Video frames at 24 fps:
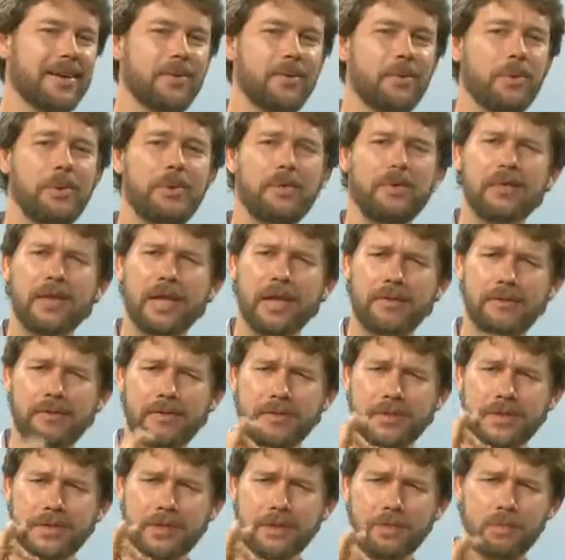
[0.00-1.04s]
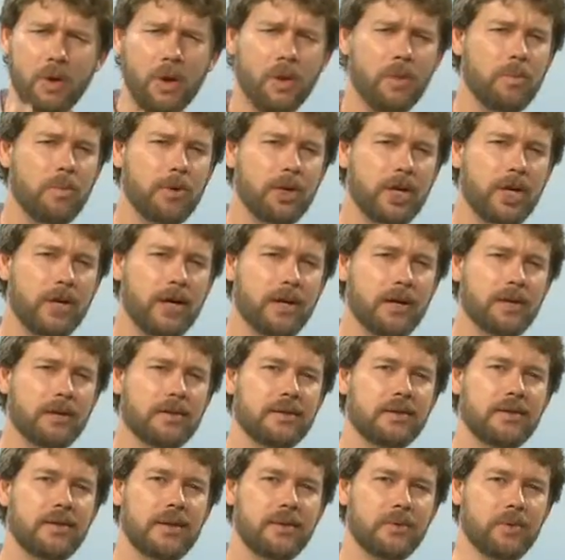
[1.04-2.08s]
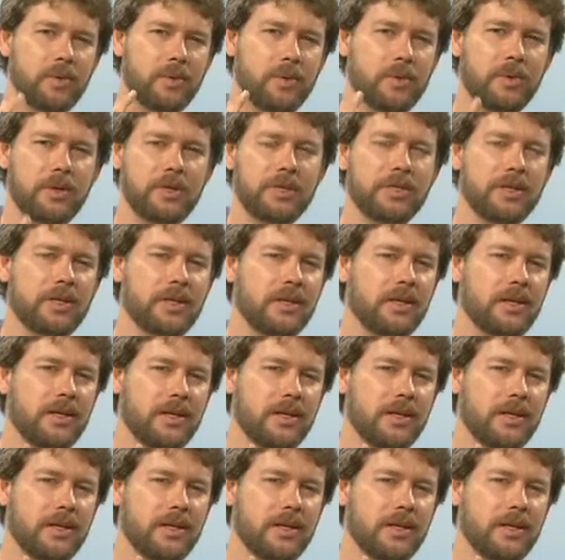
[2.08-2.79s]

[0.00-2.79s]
We'll have a small break and we'll return